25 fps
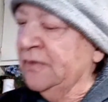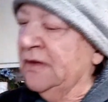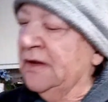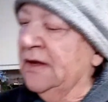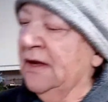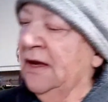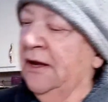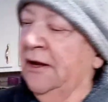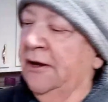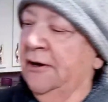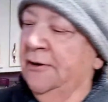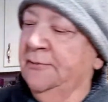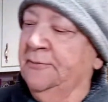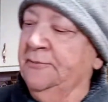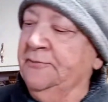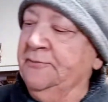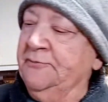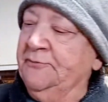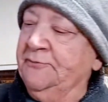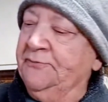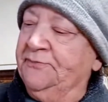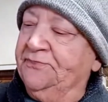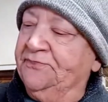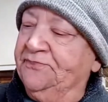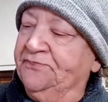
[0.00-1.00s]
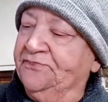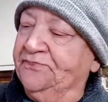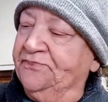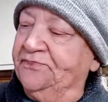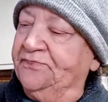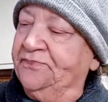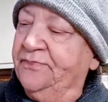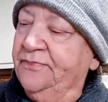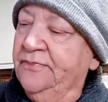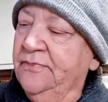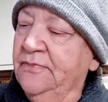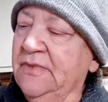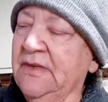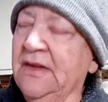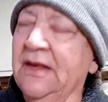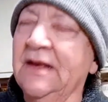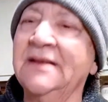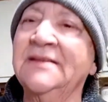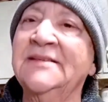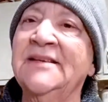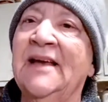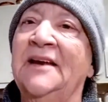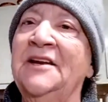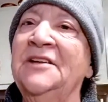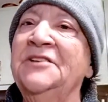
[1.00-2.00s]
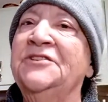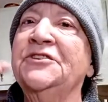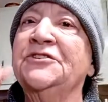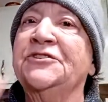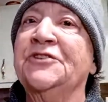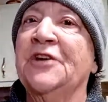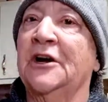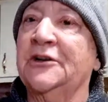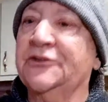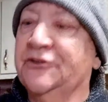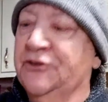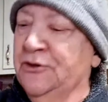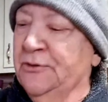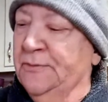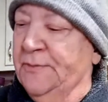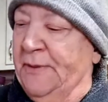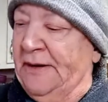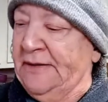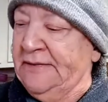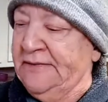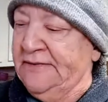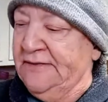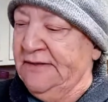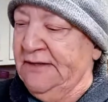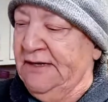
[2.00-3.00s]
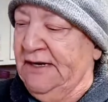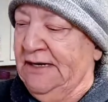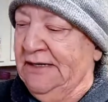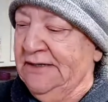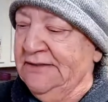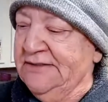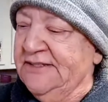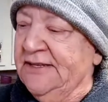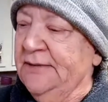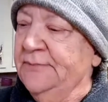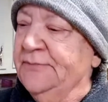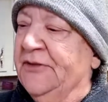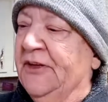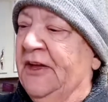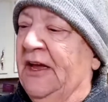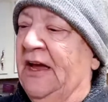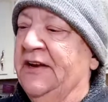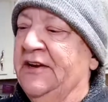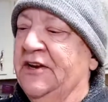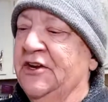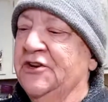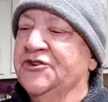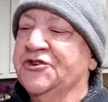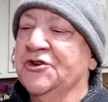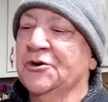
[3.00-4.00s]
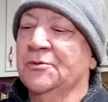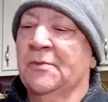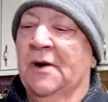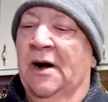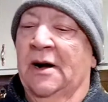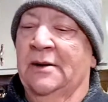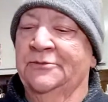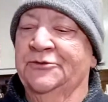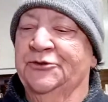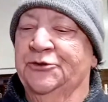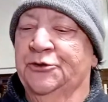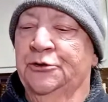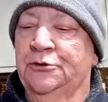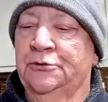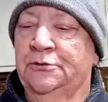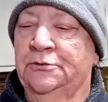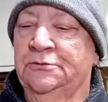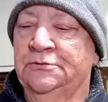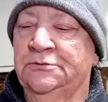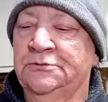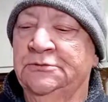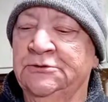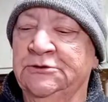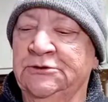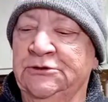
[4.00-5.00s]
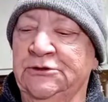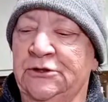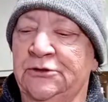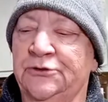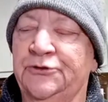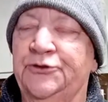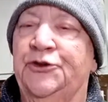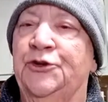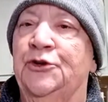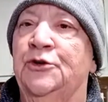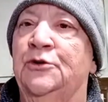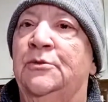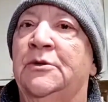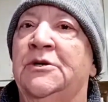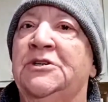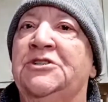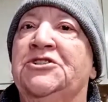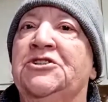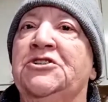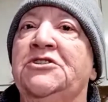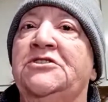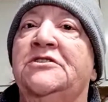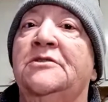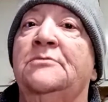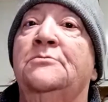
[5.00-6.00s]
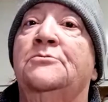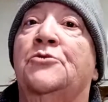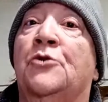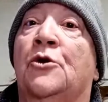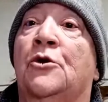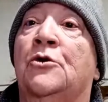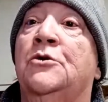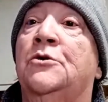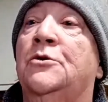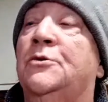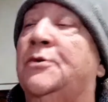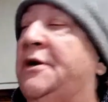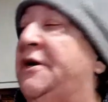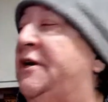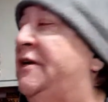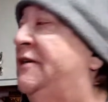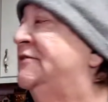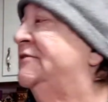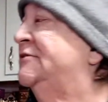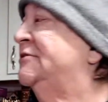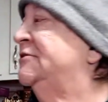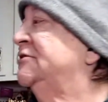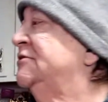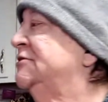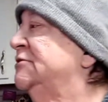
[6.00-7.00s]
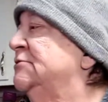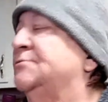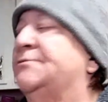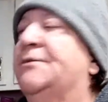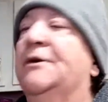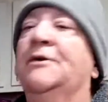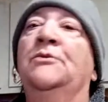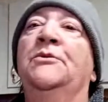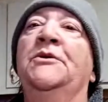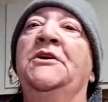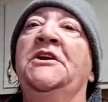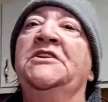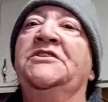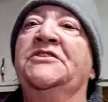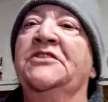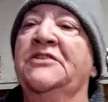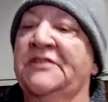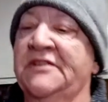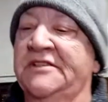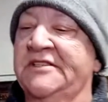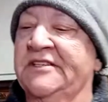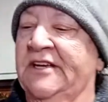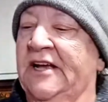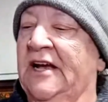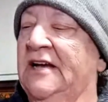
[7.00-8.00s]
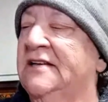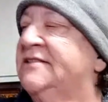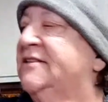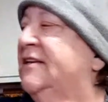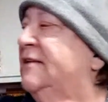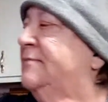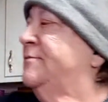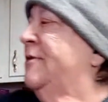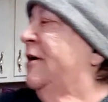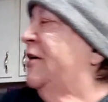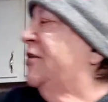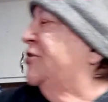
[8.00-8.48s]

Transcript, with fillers: Um, because I need to talk to you about uh, something I need your mom to do when she's embroidery. But we need to discuss and make